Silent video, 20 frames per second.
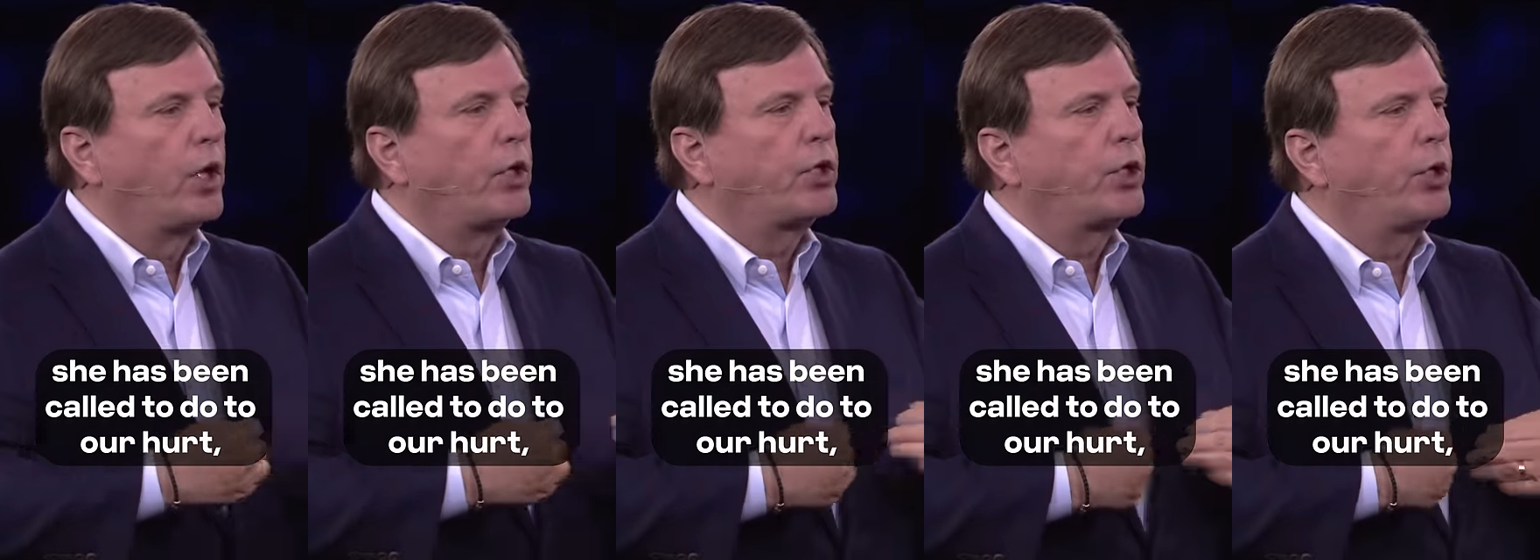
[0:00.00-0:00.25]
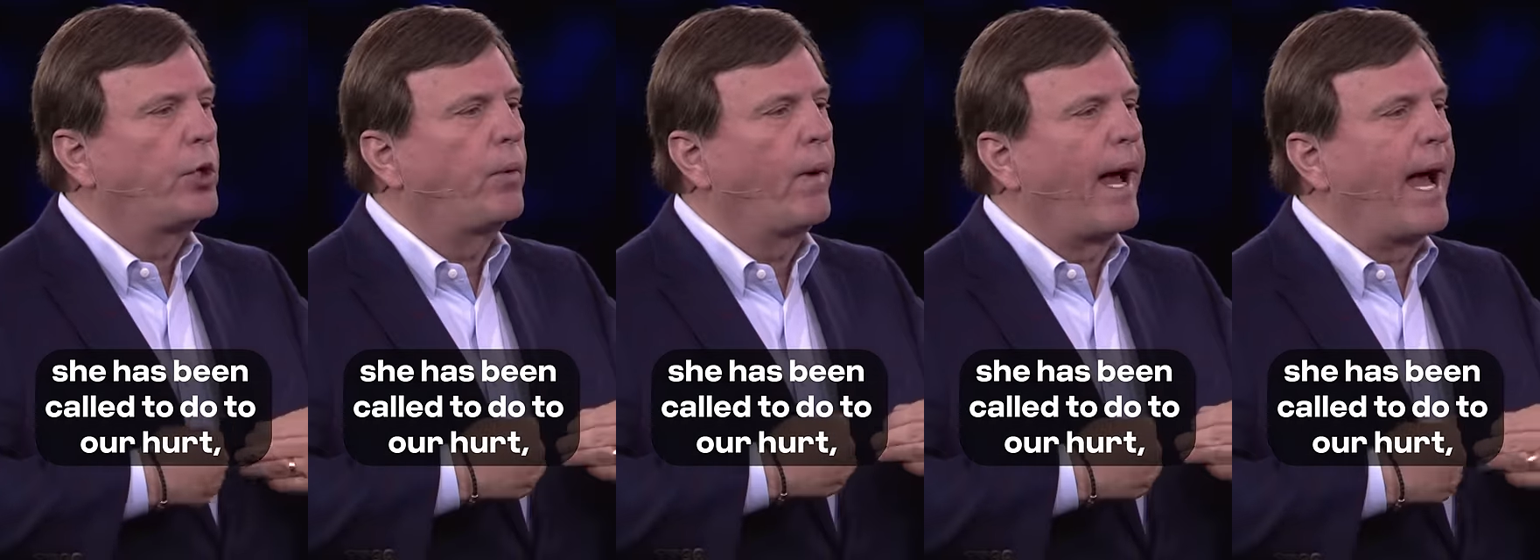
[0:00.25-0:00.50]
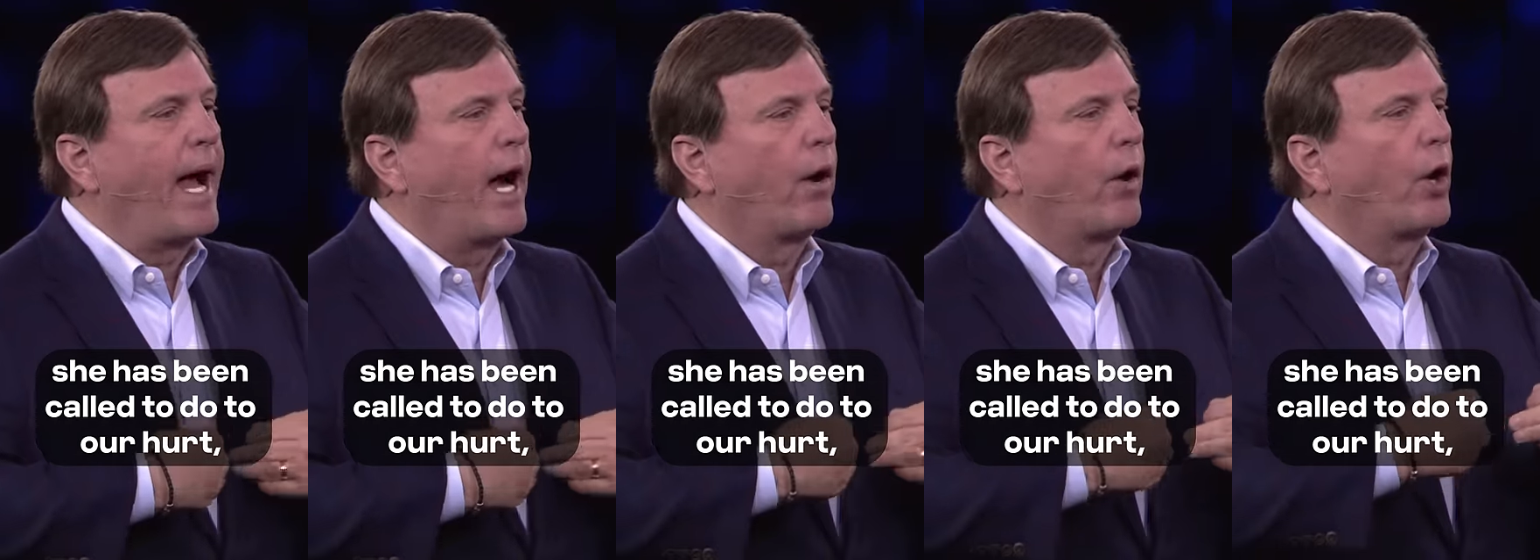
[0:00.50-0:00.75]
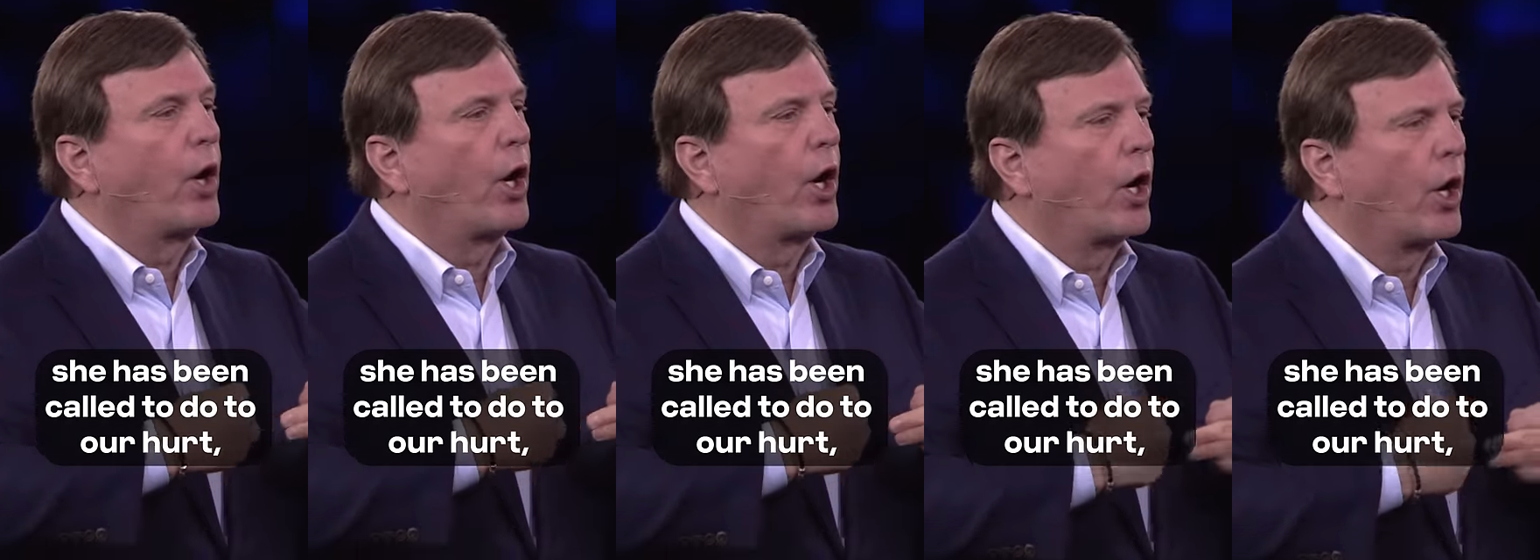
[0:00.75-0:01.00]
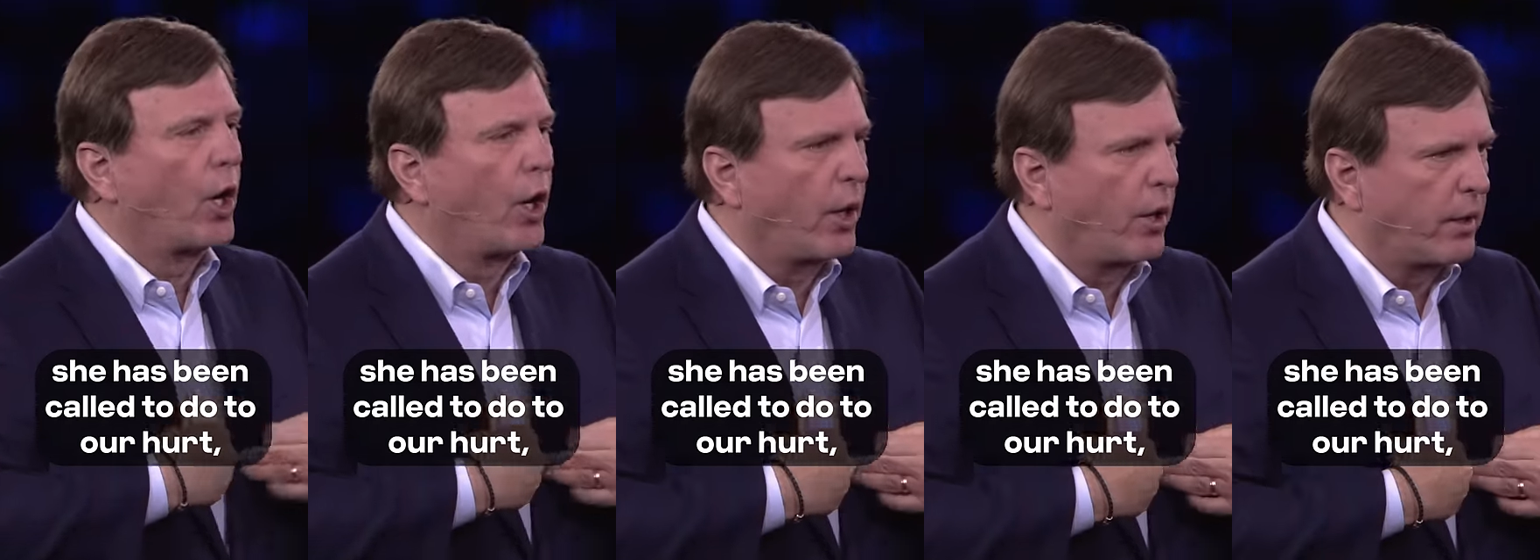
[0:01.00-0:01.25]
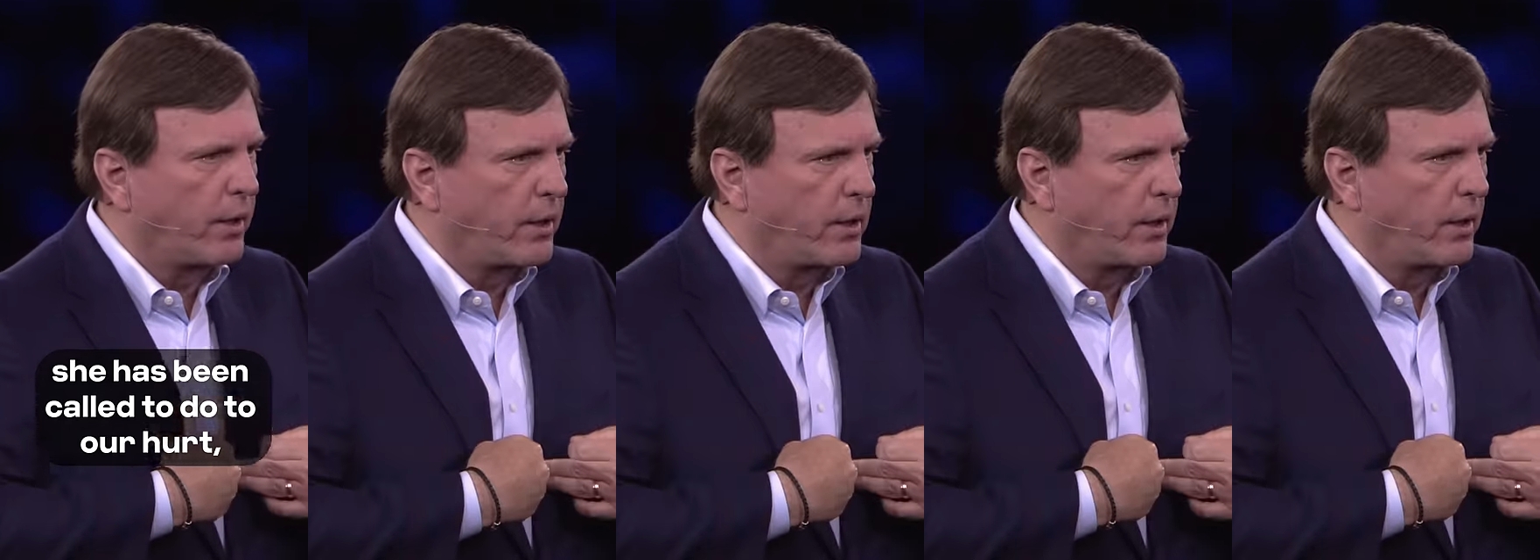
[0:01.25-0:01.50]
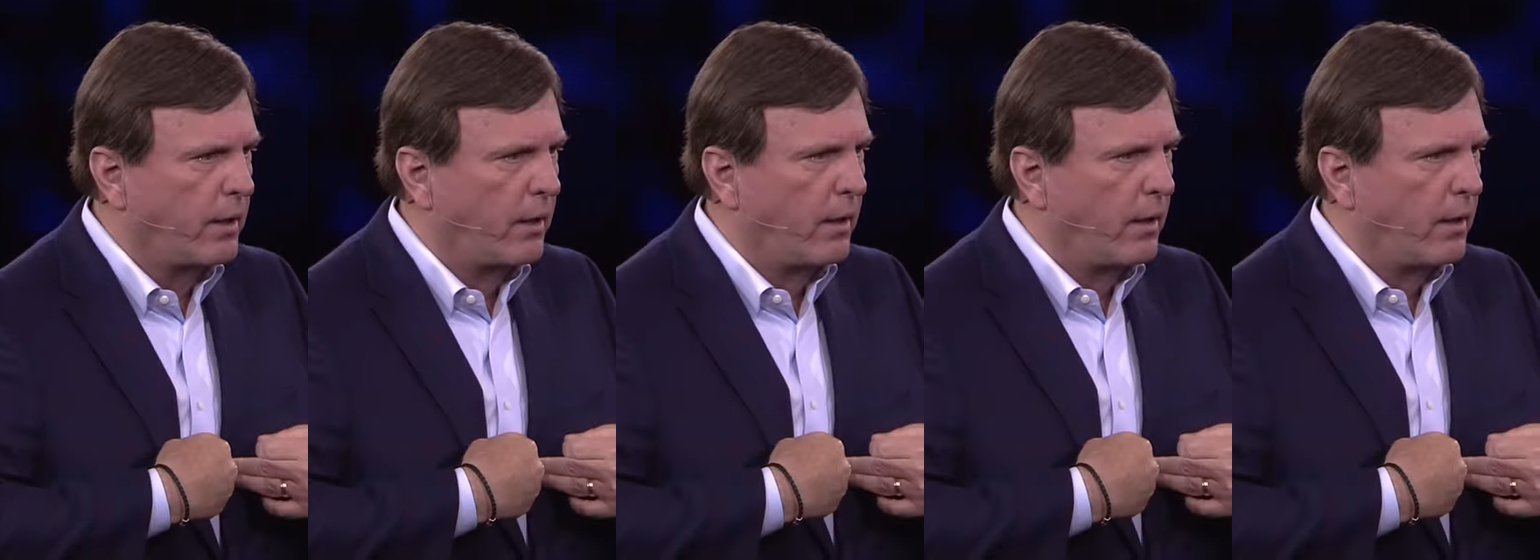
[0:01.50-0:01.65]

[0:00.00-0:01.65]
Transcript: to our hurt,